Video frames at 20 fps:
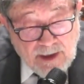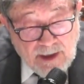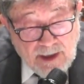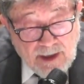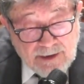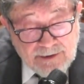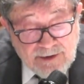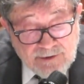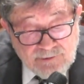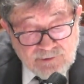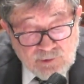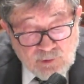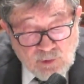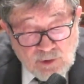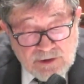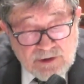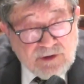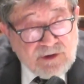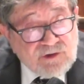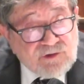And let us do
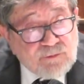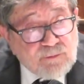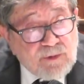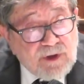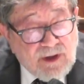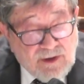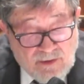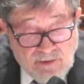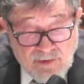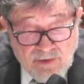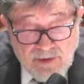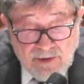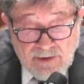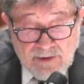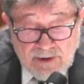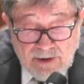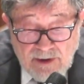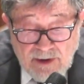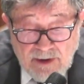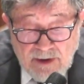it this month,
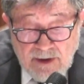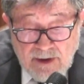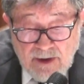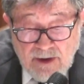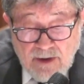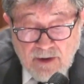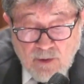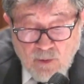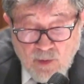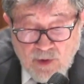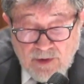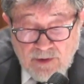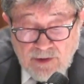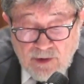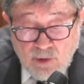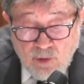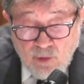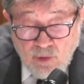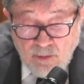when the,